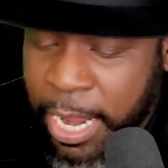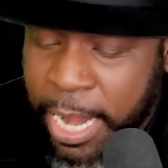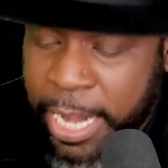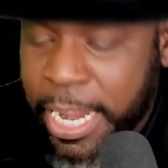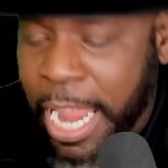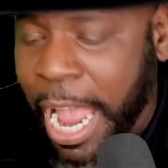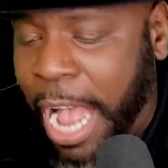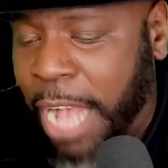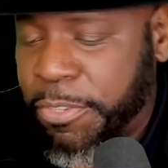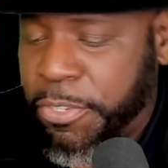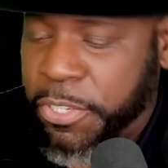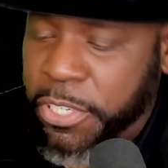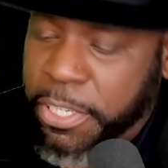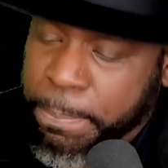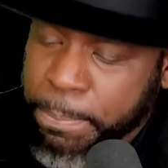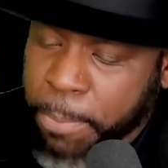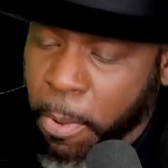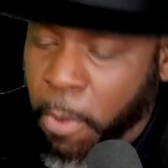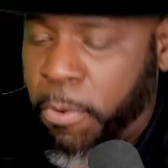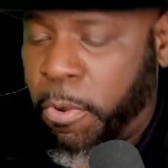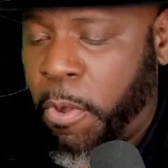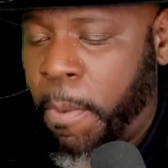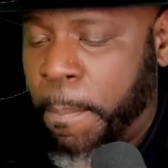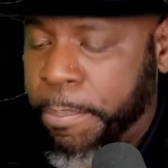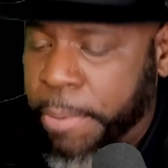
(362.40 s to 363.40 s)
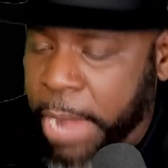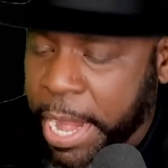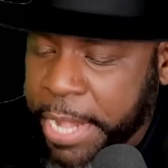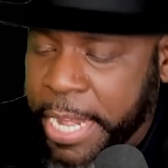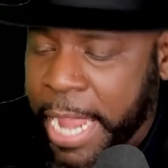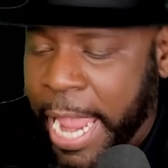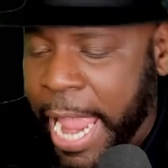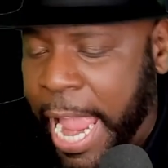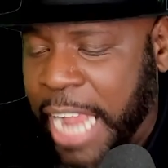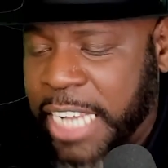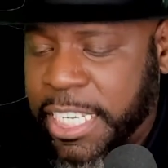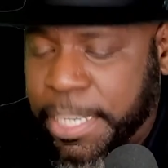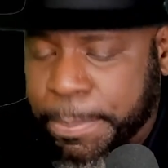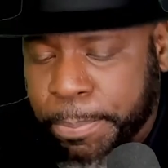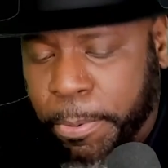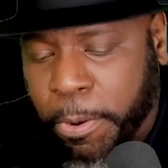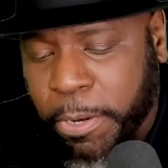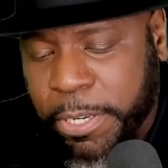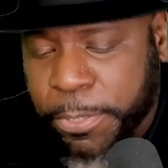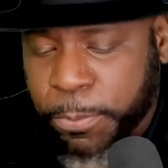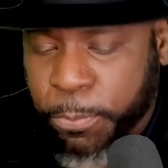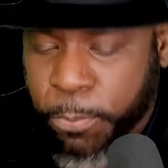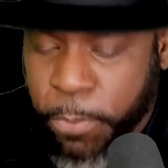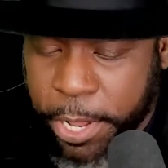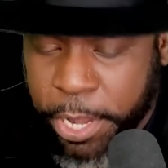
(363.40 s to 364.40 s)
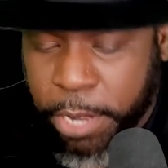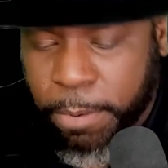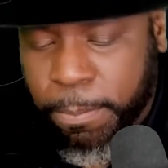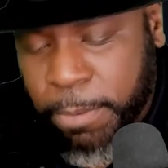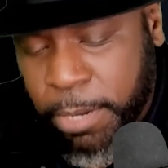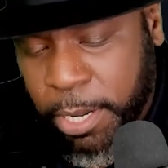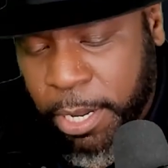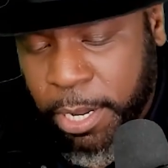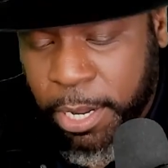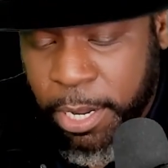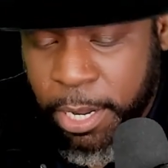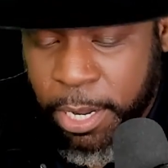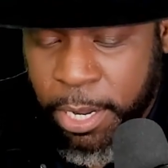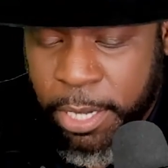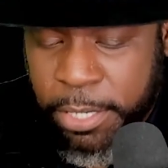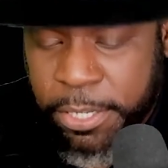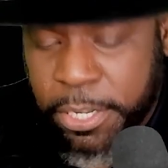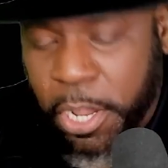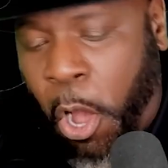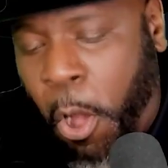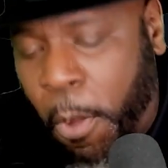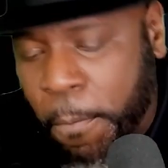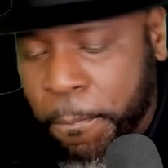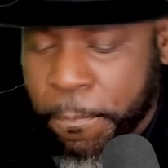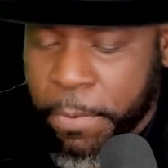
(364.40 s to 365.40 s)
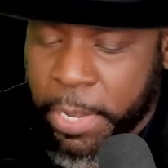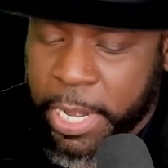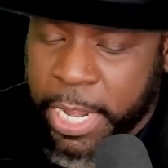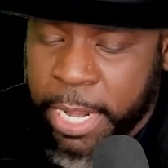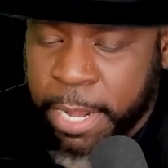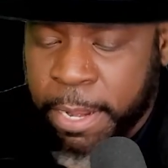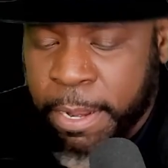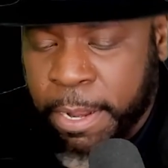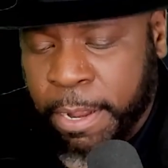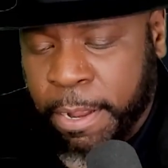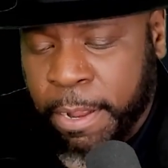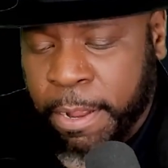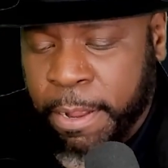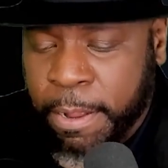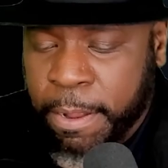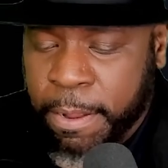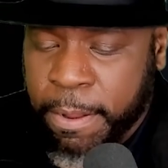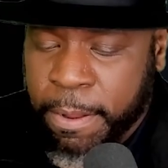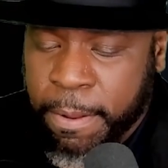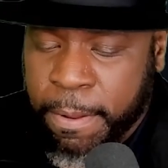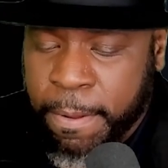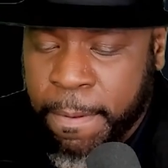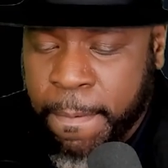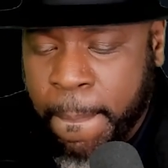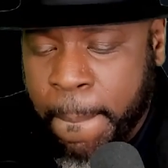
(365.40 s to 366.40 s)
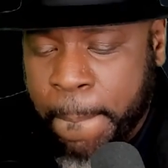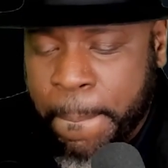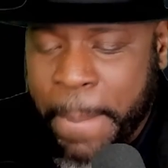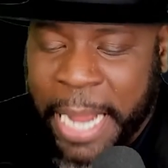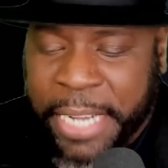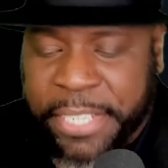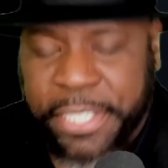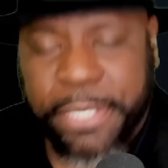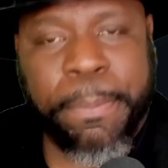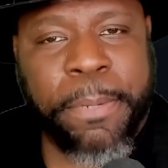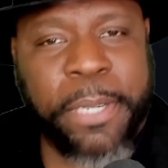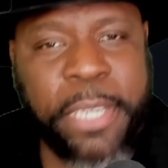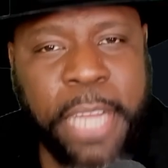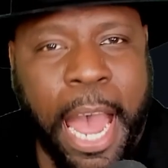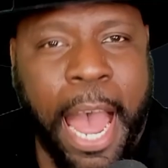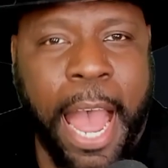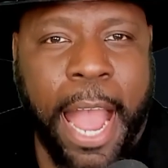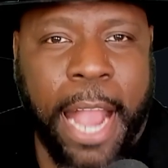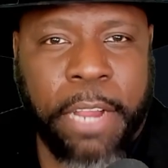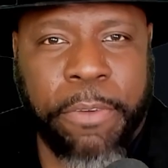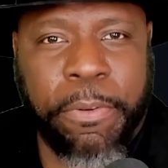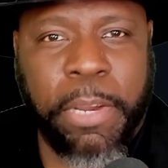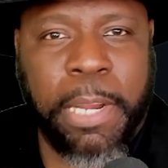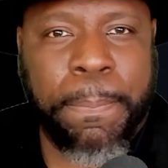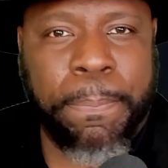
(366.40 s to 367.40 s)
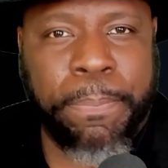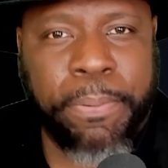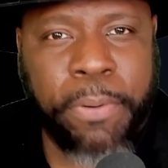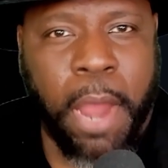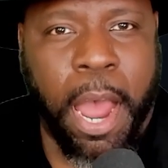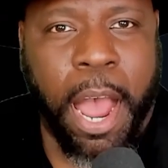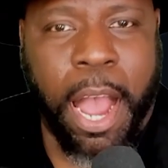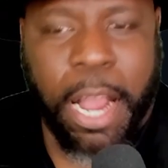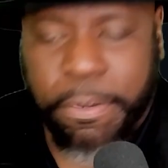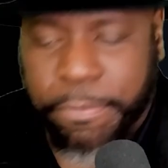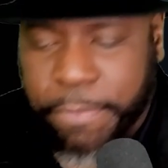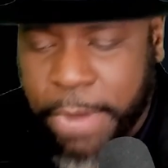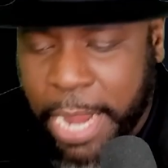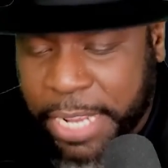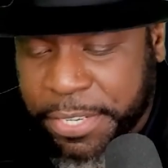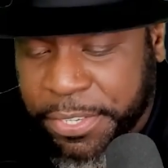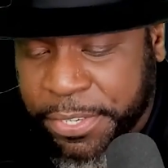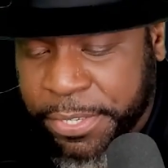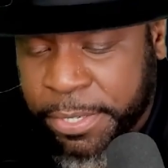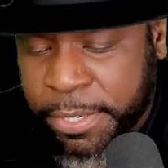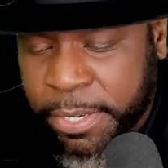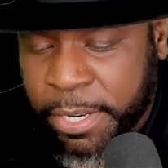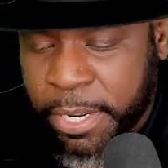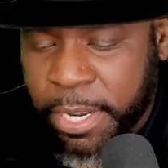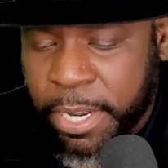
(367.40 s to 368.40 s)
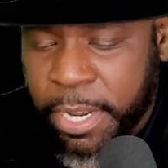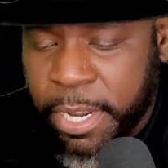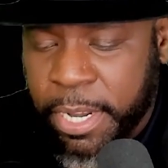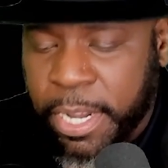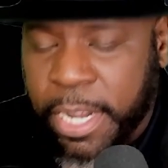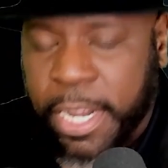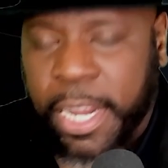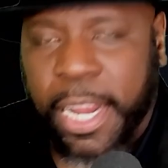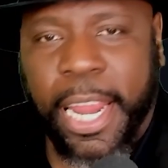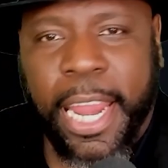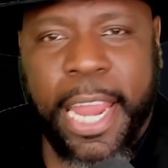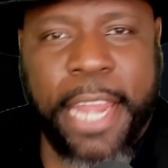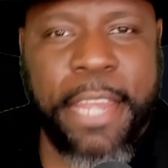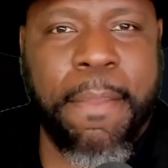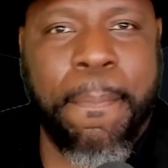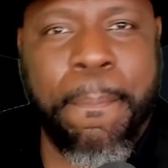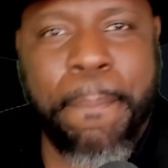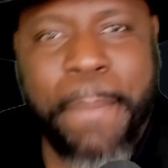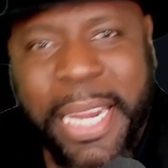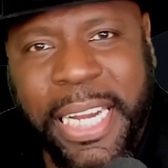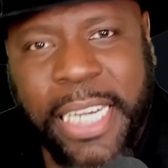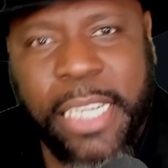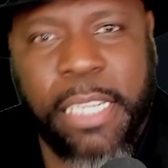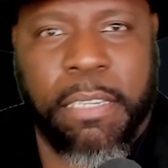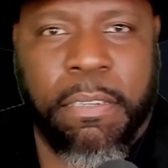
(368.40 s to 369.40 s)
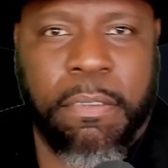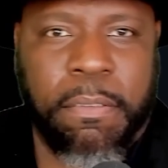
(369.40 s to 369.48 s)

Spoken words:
He also spoke on bringing the experts with him to hopefully make some concrete progress in the meeting.